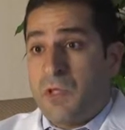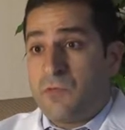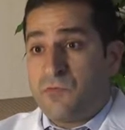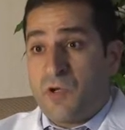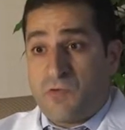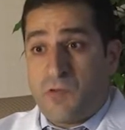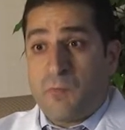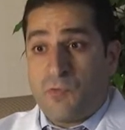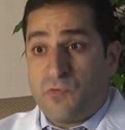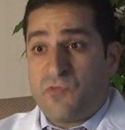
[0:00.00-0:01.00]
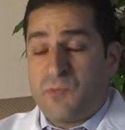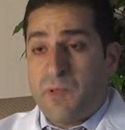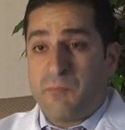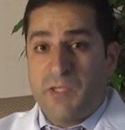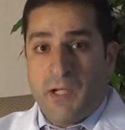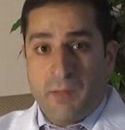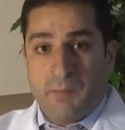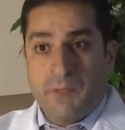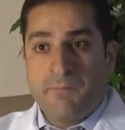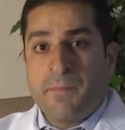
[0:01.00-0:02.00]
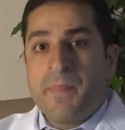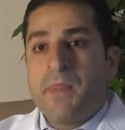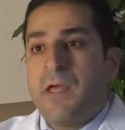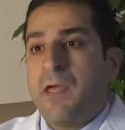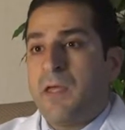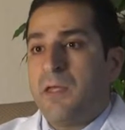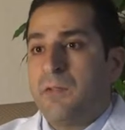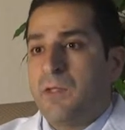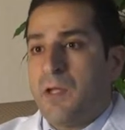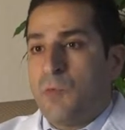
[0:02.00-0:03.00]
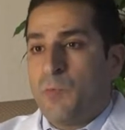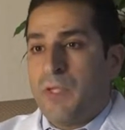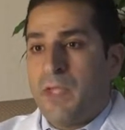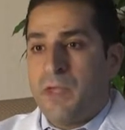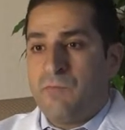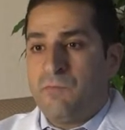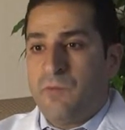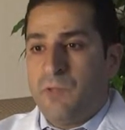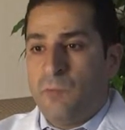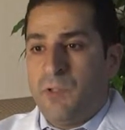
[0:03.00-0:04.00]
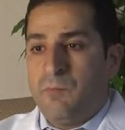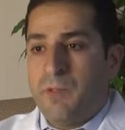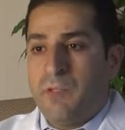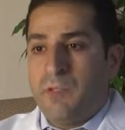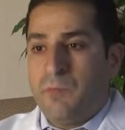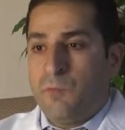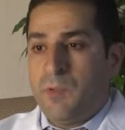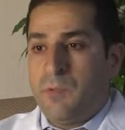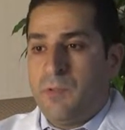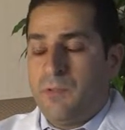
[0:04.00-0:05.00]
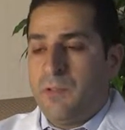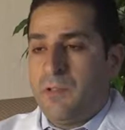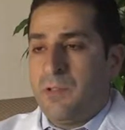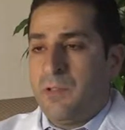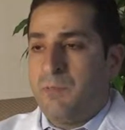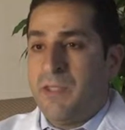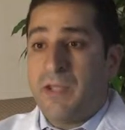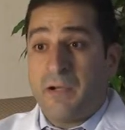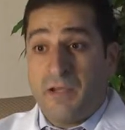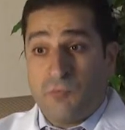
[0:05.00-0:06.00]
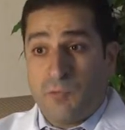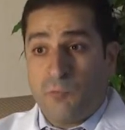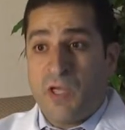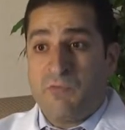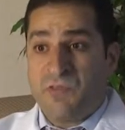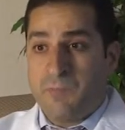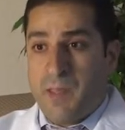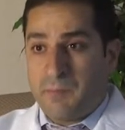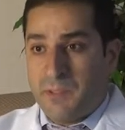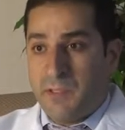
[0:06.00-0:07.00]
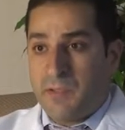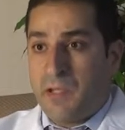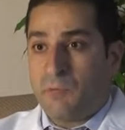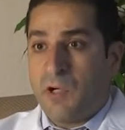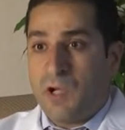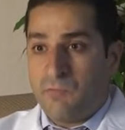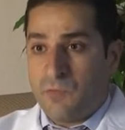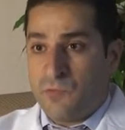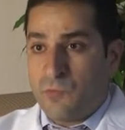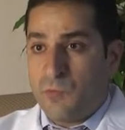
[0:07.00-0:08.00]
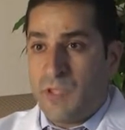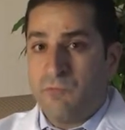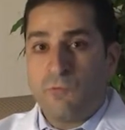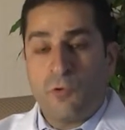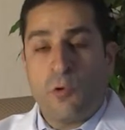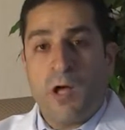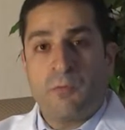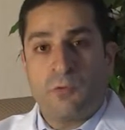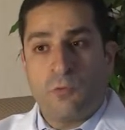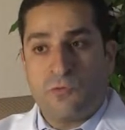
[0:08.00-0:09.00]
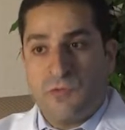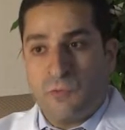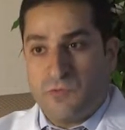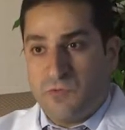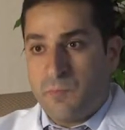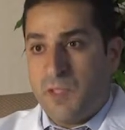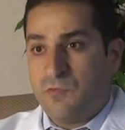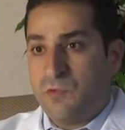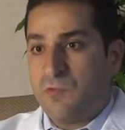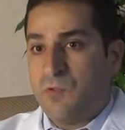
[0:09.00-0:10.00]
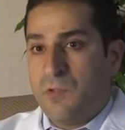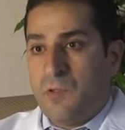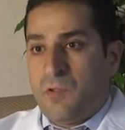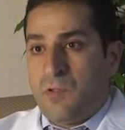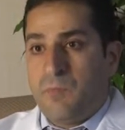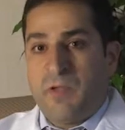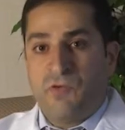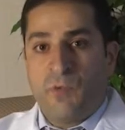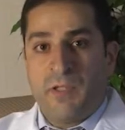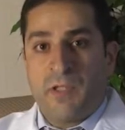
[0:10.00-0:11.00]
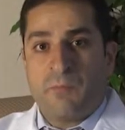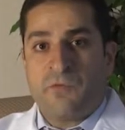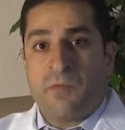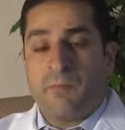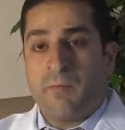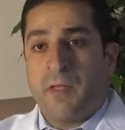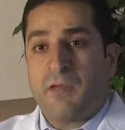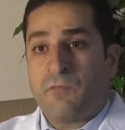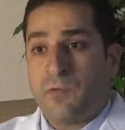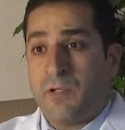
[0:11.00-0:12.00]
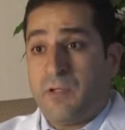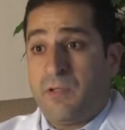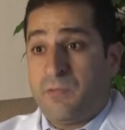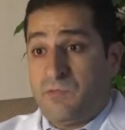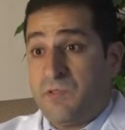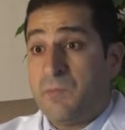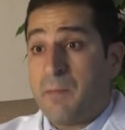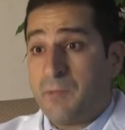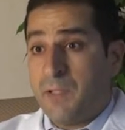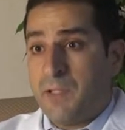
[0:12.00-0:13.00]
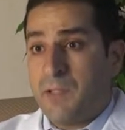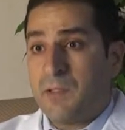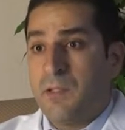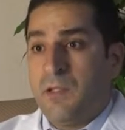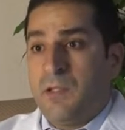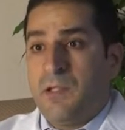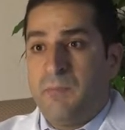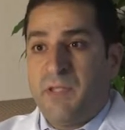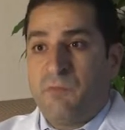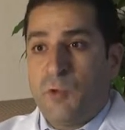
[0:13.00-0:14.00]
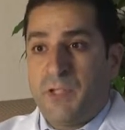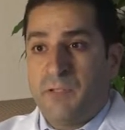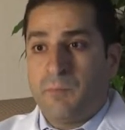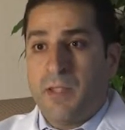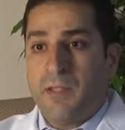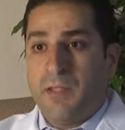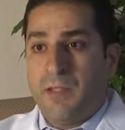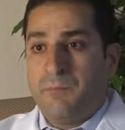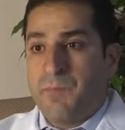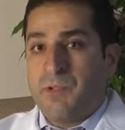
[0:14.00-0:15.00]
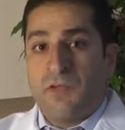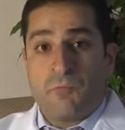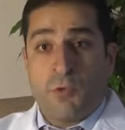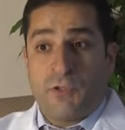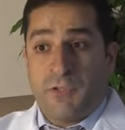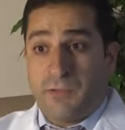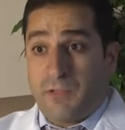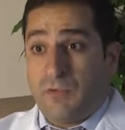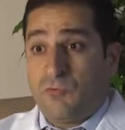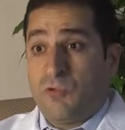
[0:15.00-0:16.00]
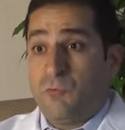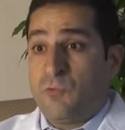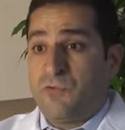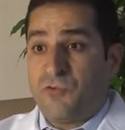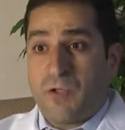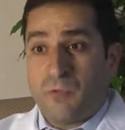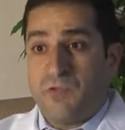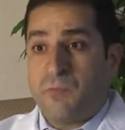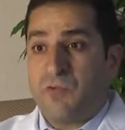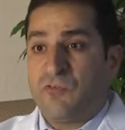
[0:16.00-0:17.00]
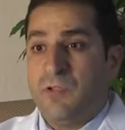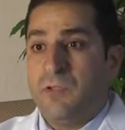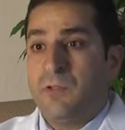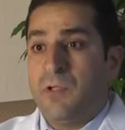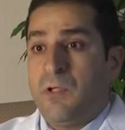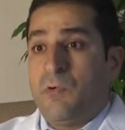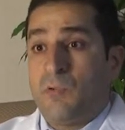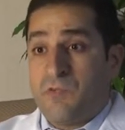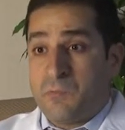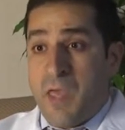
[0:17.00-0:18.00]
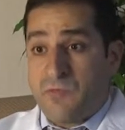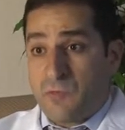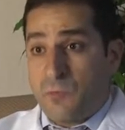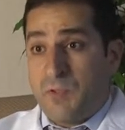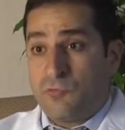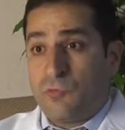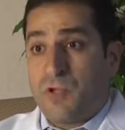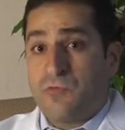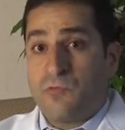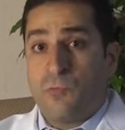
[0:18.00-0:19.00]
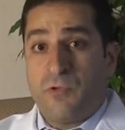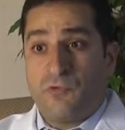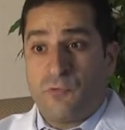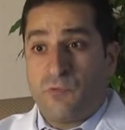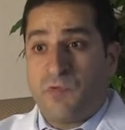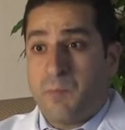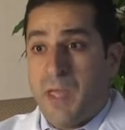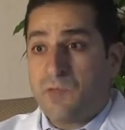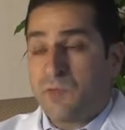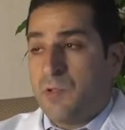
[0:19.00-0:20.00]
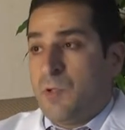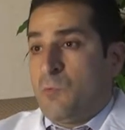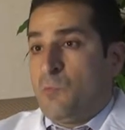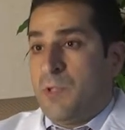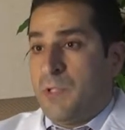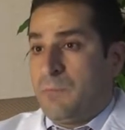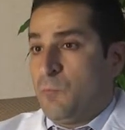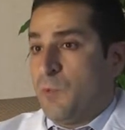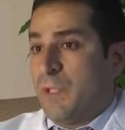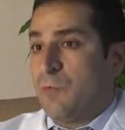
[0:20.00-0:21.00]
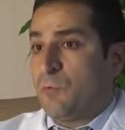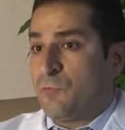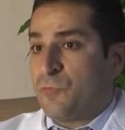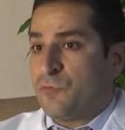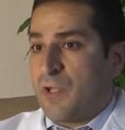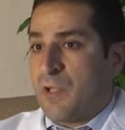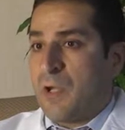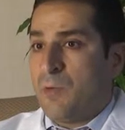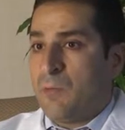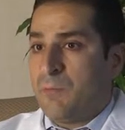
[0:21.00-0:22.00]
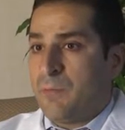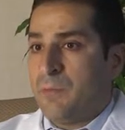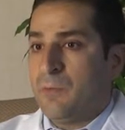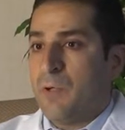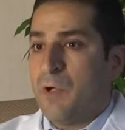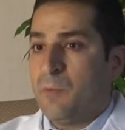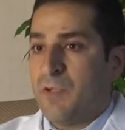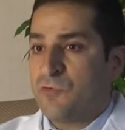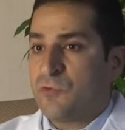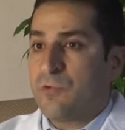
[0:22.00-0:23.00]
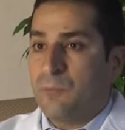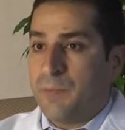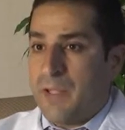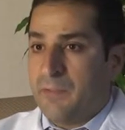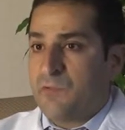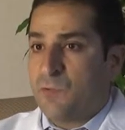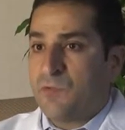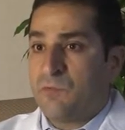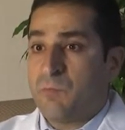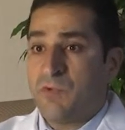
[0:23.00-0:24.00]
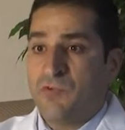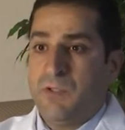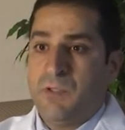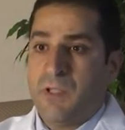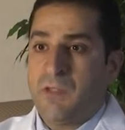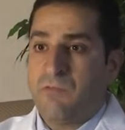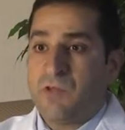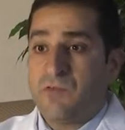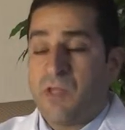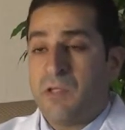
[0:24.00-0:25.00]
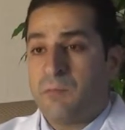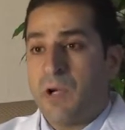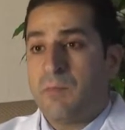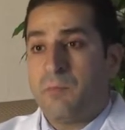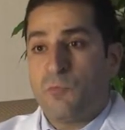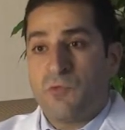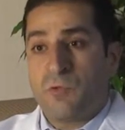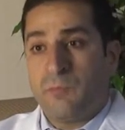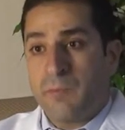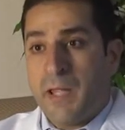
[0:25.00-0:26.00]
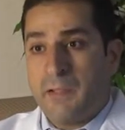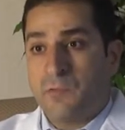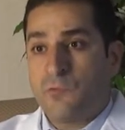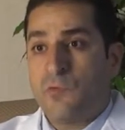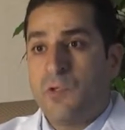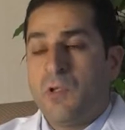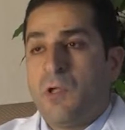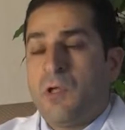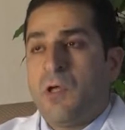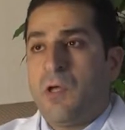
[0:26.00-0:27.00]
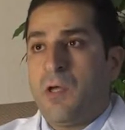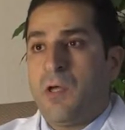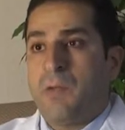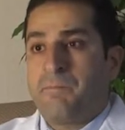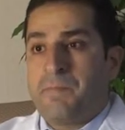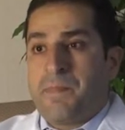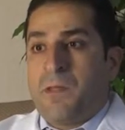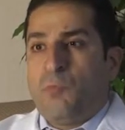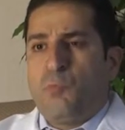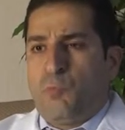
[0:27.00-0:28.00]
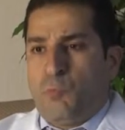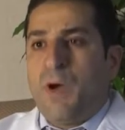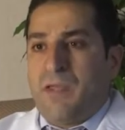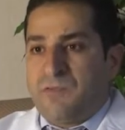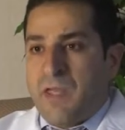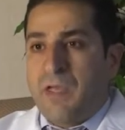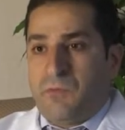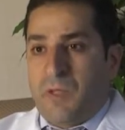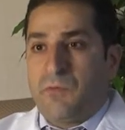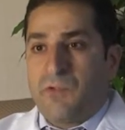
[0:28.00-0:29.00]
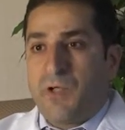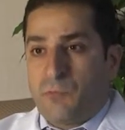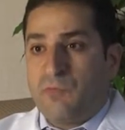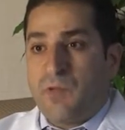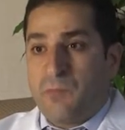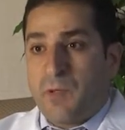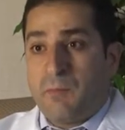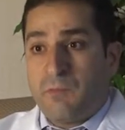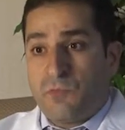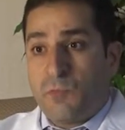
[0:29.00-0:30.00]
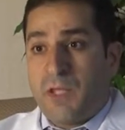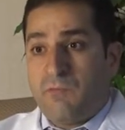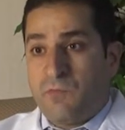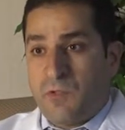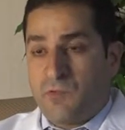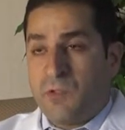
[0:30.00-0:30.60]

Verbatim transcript: and start them on the CPAP therapy. And uh, we have, uh, we, may, we uh, made arrangement to have CPAP clinic in our office so we can follow up closely on these patients. The patient, when he comes back for a CPAP clinic, he'll be evaluated by a respiratory technician, will check on his machine, on his mask to make sure there is no issues with the mask we, we can also check how, you know, how much compliant is this machine and if there is any problem with the compliance, uh, why is that, and try to find the problem so we can fix